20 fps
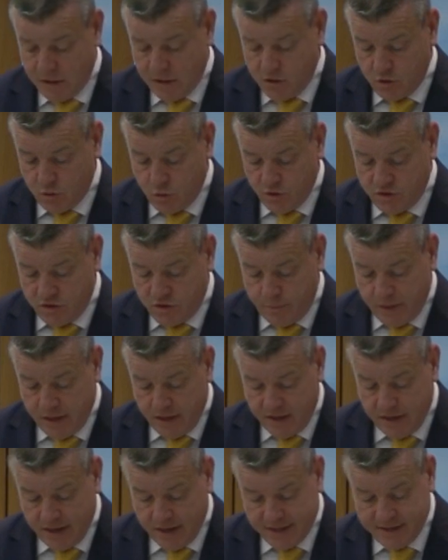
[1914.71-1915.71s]
so as to
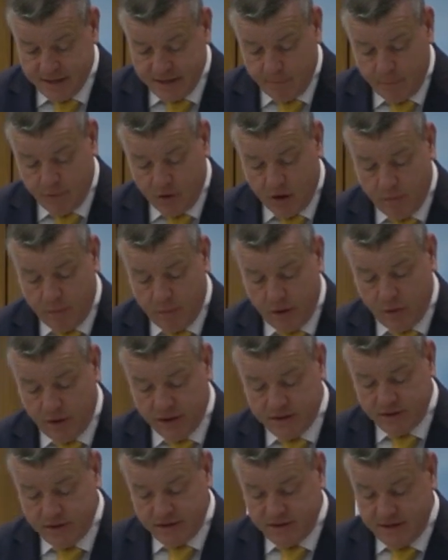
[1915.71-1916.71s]
be the exemplar by
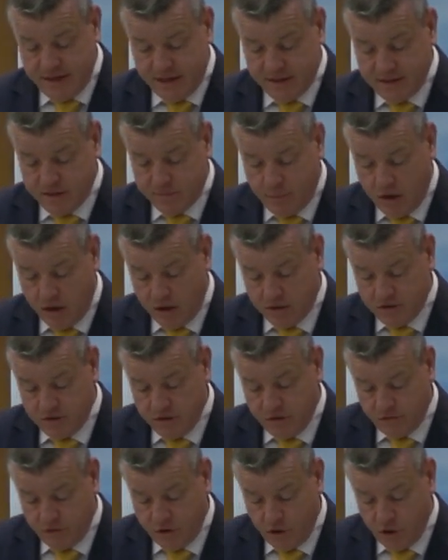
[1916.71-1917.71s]
which the state's
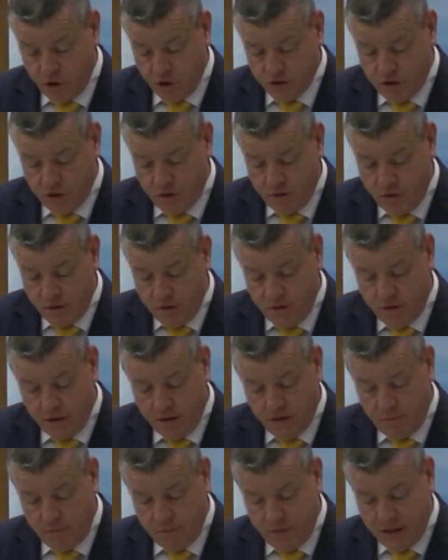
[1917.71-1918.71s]
policy of collusion
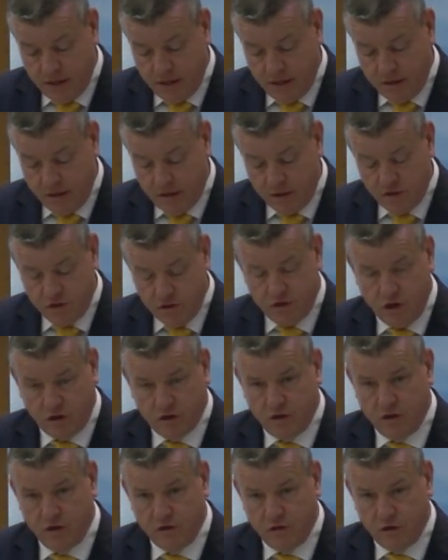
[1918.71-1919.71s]
can be
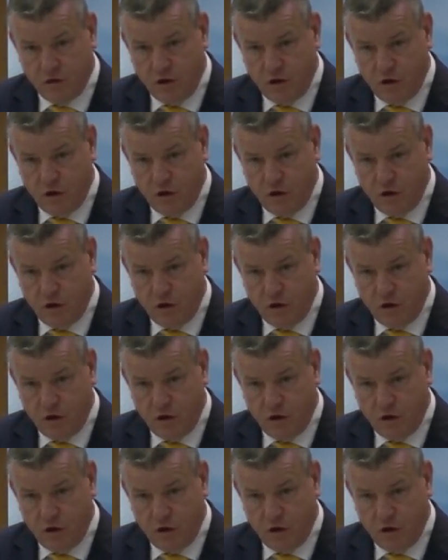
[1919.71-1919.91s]
instructed to